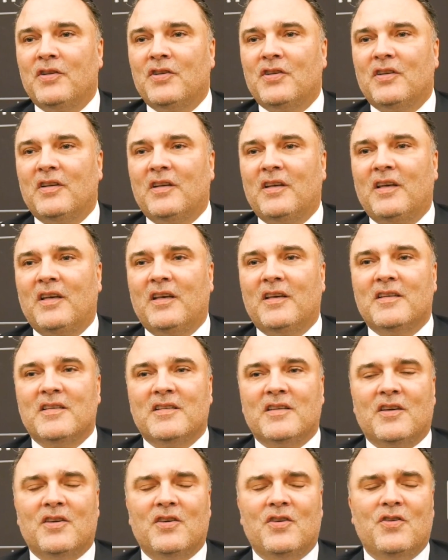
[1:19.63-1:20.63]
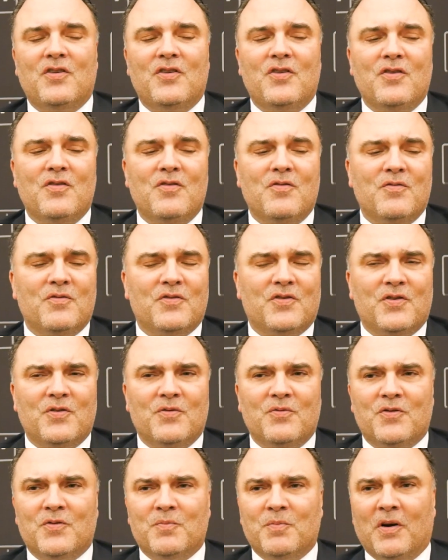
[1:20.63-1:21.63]
Well. He is a huge
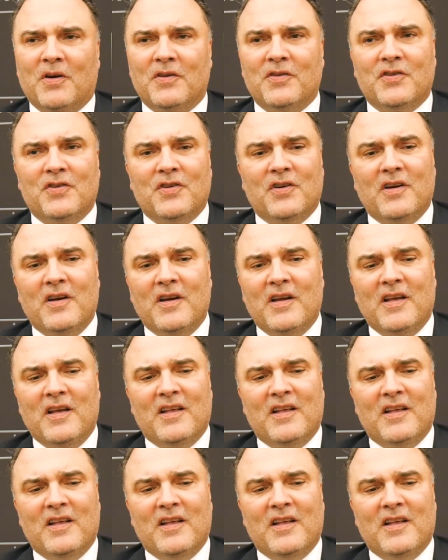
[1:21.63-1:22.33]
puncher.